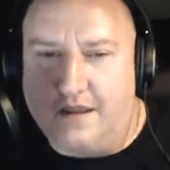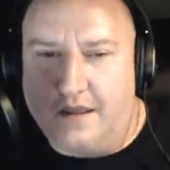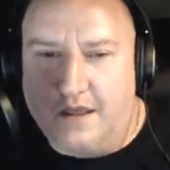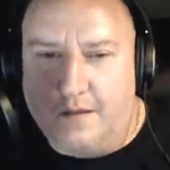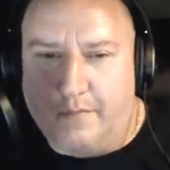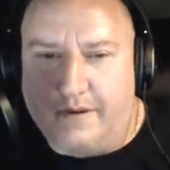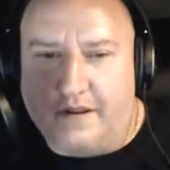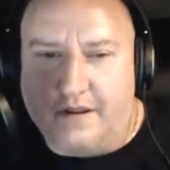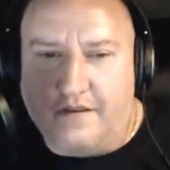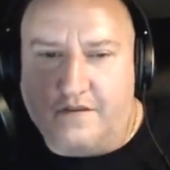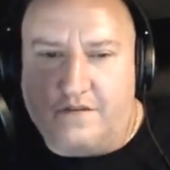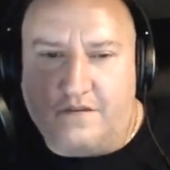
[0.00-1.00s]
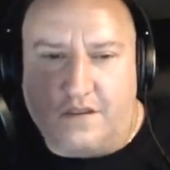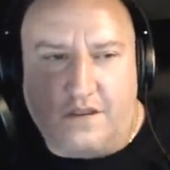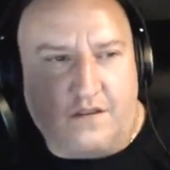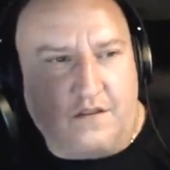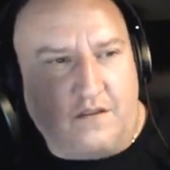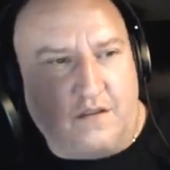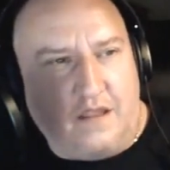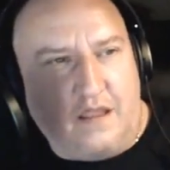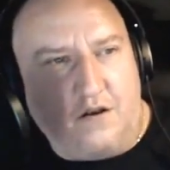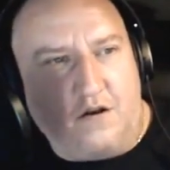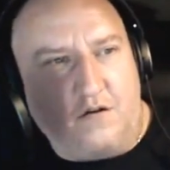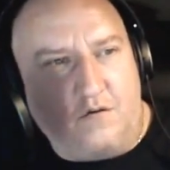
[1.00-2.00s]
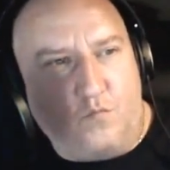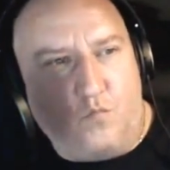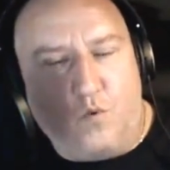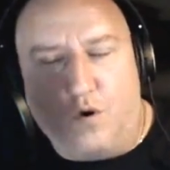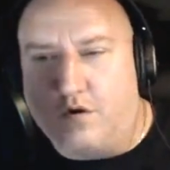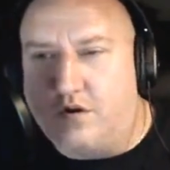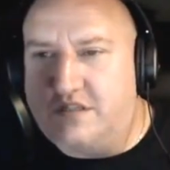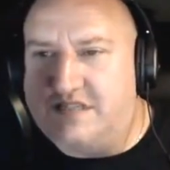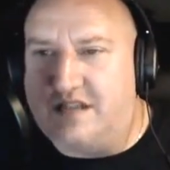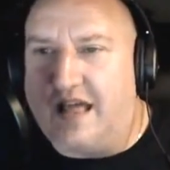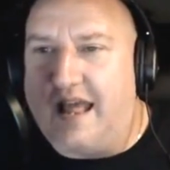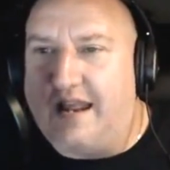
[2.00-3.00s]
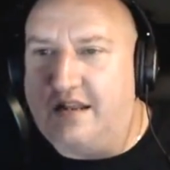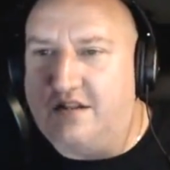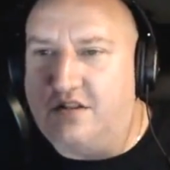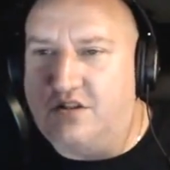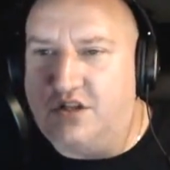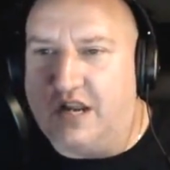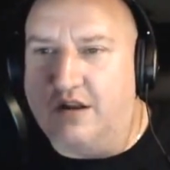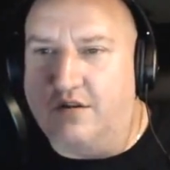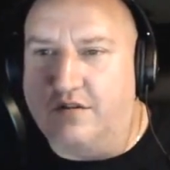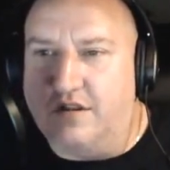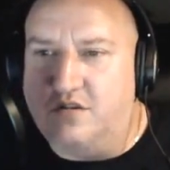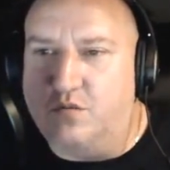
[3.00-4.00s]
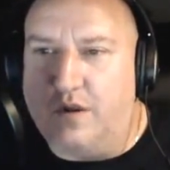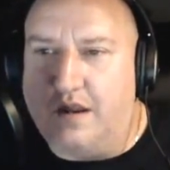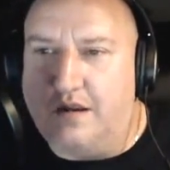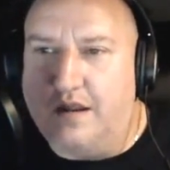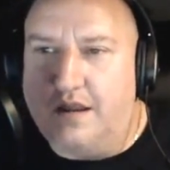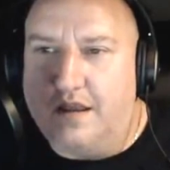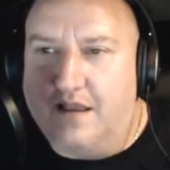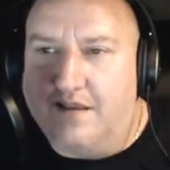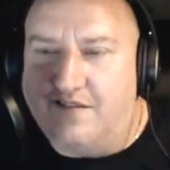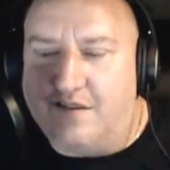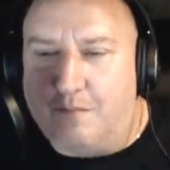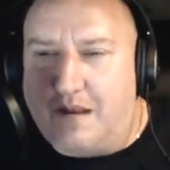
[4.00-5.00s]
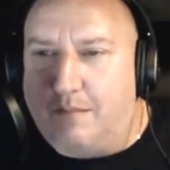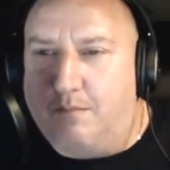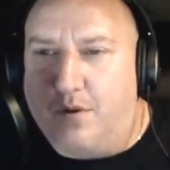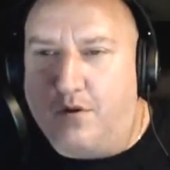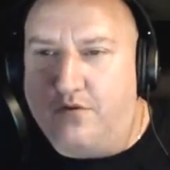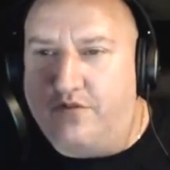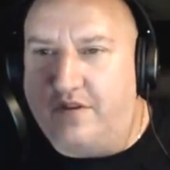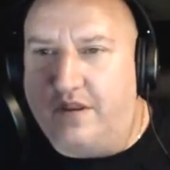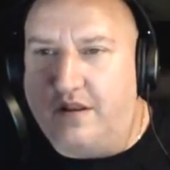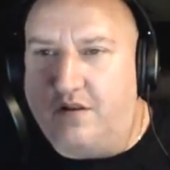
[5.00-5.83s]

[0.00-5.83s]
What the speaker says: because in our work Slack channel this week, somebody posted